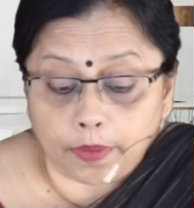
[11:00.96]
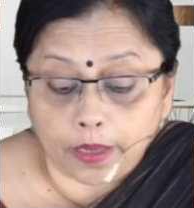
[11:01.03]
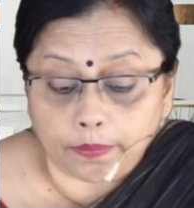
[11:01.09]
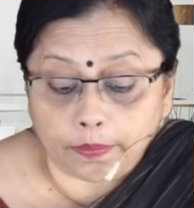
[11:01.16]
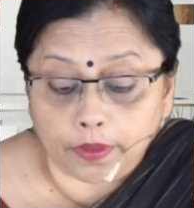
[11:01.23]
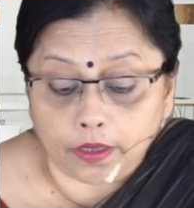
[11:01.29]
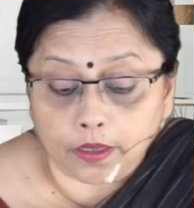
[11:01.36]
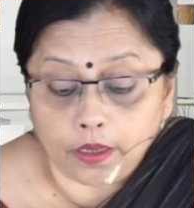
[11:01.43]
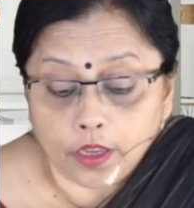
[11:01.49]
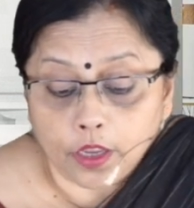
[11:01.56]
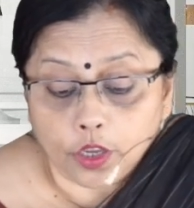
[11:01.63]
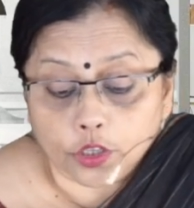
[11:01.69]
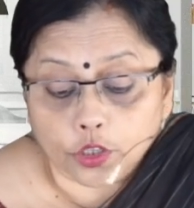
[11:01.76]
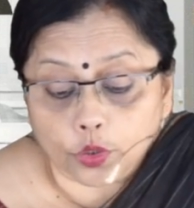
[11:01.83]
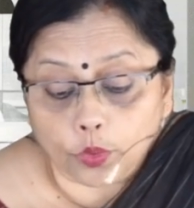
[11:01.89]
paper,
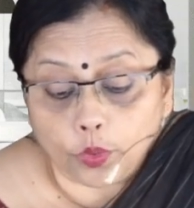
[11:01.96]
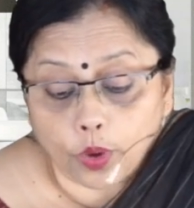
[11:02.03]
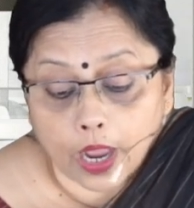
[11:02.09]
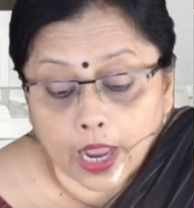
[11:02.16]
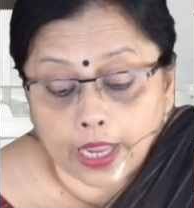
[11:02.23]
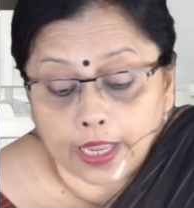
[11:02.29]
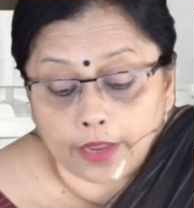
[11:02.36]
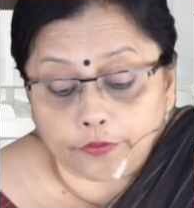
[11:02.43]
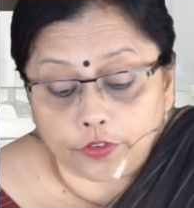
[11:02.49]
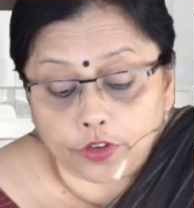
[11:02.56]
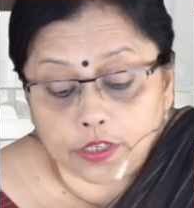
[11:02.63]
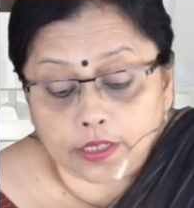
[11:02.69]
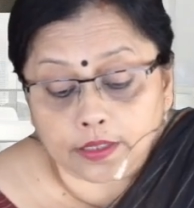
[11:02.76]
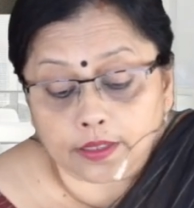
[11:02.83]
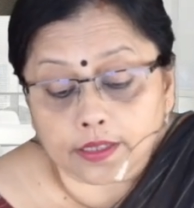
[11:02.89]
so I have
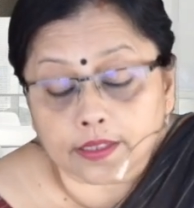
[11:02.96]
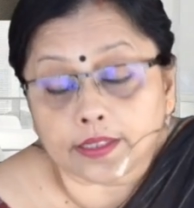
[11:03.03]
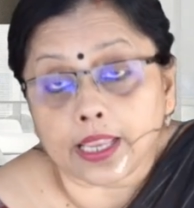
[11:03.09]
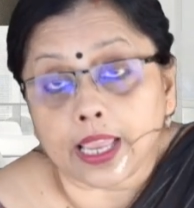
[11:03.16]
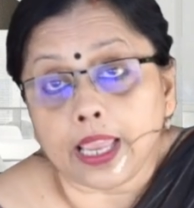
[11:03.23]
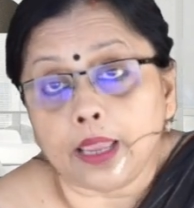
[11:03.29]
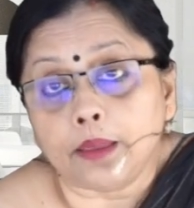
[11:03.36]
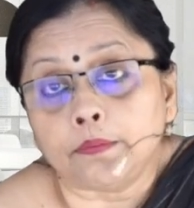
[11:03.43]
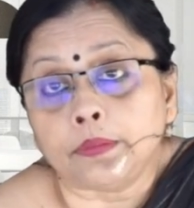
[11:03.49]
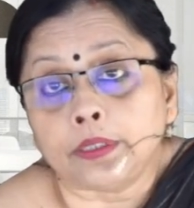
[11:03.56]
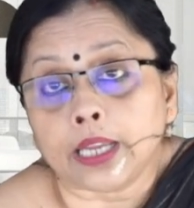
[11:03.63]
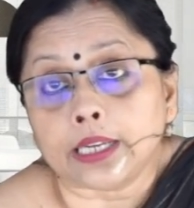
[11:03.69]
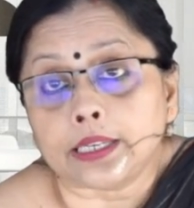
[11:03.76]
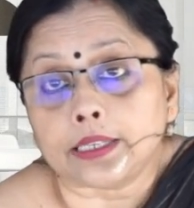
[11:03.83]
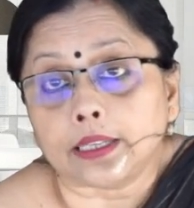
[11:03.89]
written the same
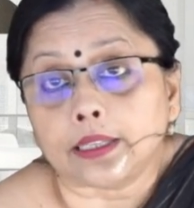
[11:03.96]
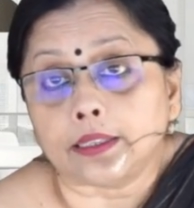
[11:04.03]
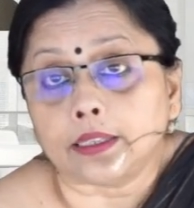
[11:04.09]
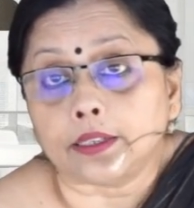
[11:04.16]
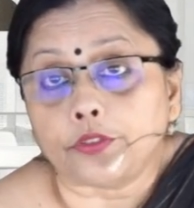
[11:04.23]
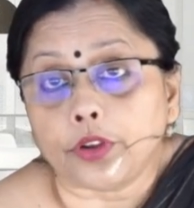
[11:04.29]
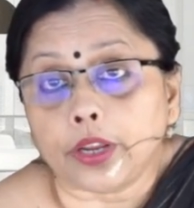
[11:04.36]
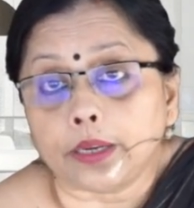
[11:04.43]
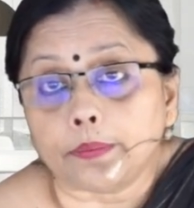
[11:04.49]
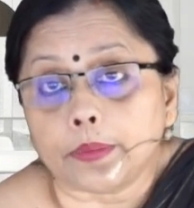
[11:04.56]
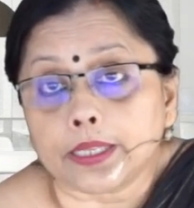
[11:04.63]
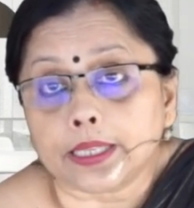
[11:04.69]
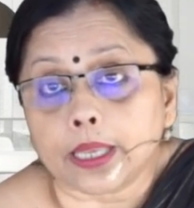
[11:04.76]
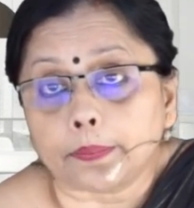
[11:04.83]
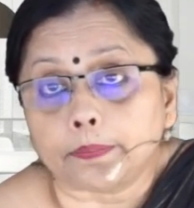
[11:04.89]
title, the train
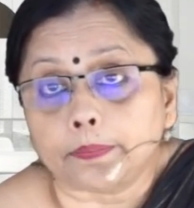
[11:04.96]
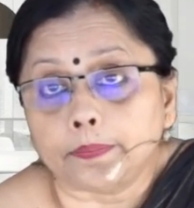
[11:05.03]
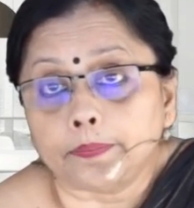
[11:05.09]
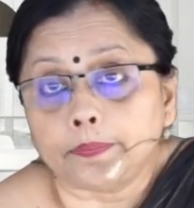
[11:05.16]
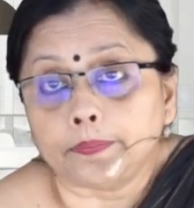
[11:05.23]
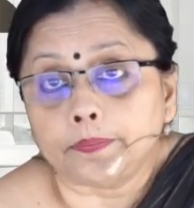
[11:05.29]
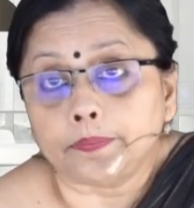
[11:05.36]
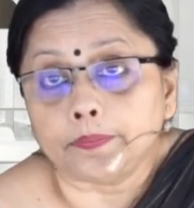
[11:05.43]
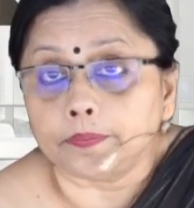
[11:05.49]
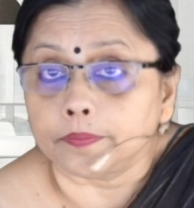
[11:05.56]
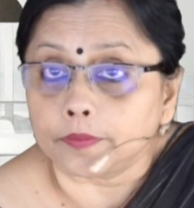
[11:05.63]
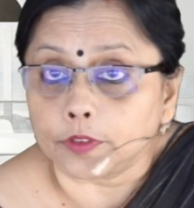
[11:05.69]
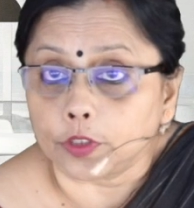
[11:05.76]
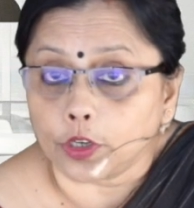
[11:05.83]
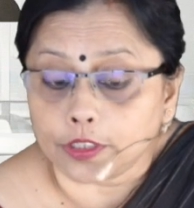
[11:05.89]
mishap.
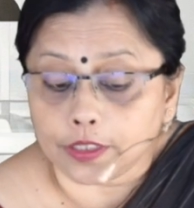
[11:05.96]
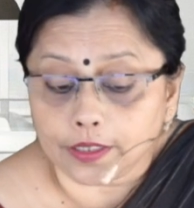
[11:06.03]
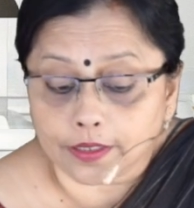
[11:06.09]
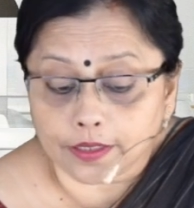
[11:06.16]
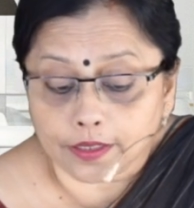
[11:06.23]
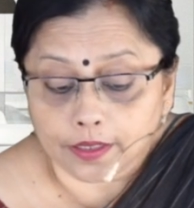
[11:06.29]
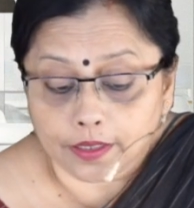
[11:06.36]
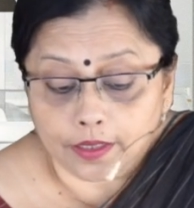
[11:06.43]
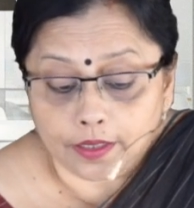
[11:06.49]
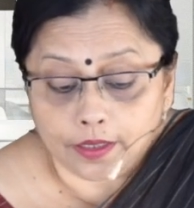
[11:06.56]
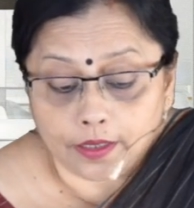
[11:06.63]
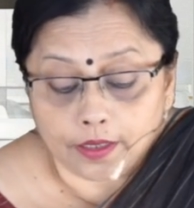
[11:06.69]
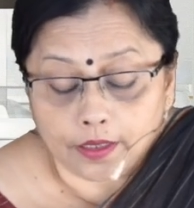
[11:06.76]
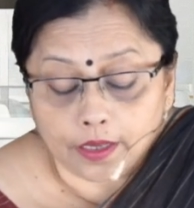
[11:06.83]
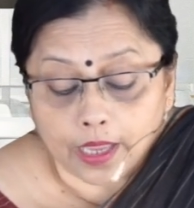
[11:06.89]
Got it?
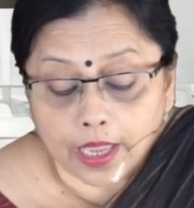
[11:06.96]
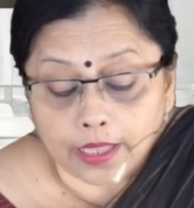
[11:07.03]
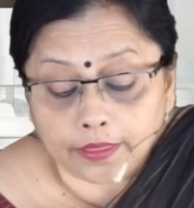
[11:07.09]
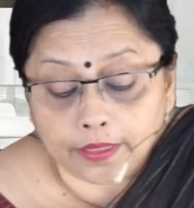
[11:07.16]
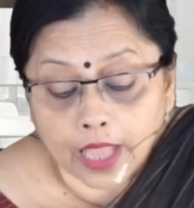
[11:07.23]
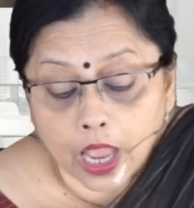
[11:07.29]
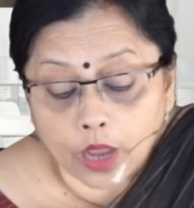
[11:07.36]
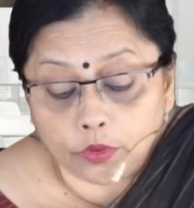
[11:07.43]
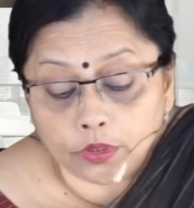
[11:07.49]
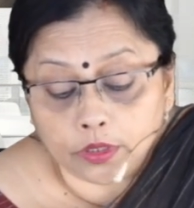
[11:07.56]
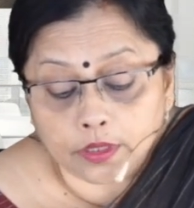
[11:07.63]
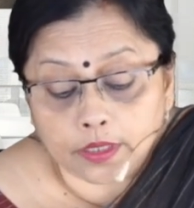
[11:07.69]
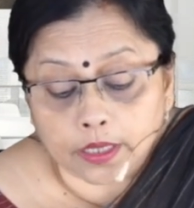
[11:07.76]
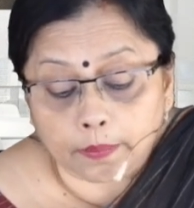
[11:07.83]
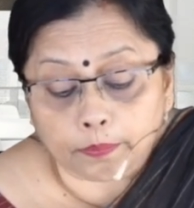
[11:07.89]
And now
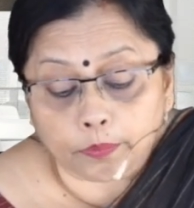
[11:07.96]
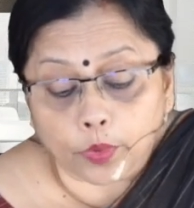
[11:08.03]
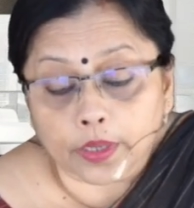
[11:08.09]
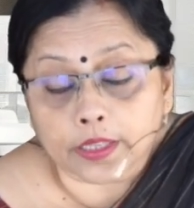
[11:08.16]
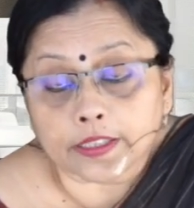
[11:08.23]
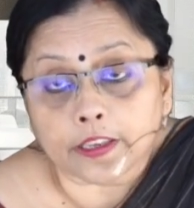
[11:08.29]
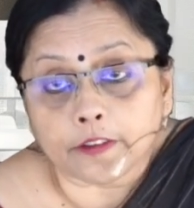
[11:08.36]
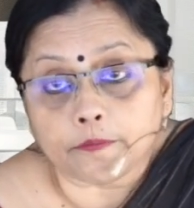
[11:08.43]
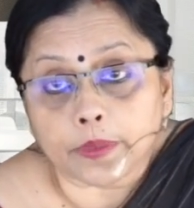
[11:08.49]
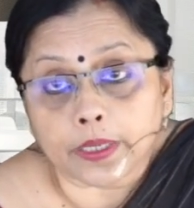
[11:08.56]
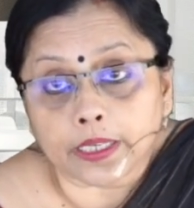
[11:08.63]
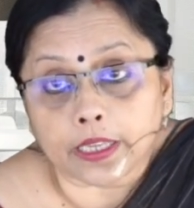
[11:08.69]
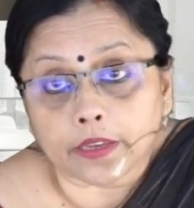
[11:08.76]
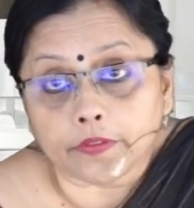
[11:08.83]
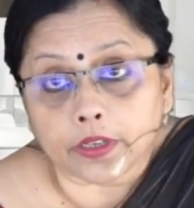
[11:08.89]
some points have been
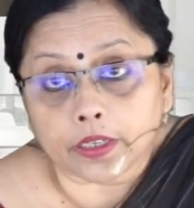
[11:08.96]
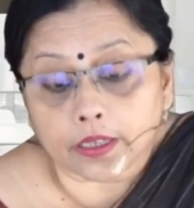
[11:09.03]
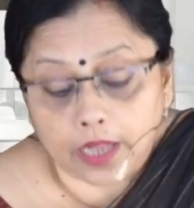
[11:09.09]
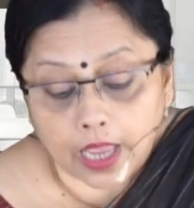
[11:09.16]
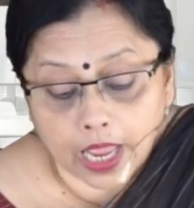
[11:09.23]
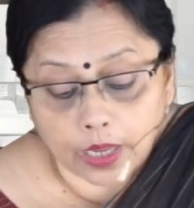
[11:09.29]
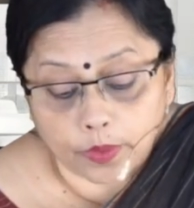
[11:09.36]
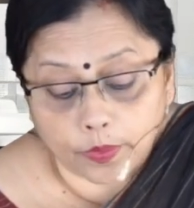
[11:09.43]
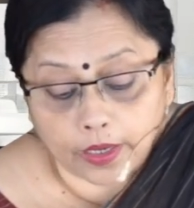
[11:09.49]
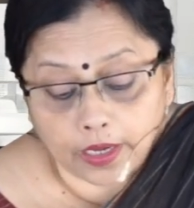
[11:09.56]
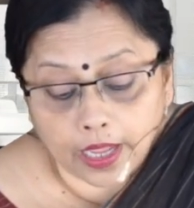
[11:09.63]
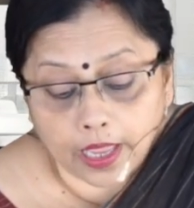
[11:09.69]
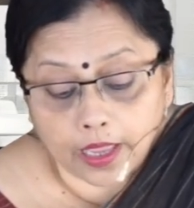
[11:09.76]
given. I will